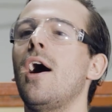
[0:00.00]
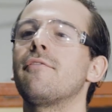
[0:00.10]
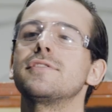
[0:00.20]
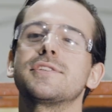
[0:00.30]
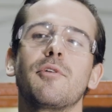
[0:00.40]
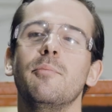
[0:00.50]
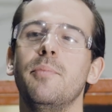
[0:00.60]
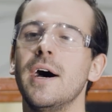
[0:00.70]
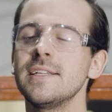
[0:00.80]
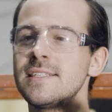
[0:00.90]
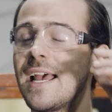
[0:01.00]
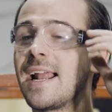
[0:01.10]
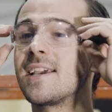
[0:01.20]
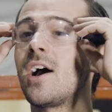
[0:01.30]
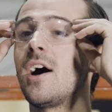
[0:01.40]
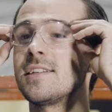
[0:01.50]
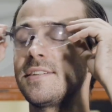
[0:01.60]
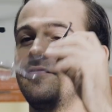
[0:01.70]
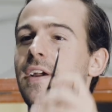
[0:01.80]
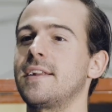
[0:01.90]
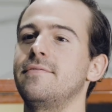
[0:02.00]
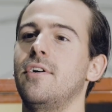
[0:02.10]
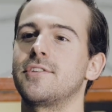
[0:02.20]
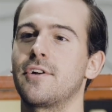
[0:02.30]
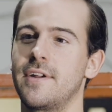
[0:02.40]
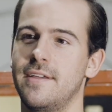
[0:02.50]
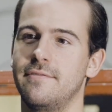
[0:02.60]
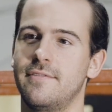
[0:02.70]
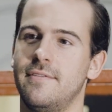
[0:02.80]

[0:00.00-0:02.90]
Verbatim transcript: offers a robust and cost-effective alternative.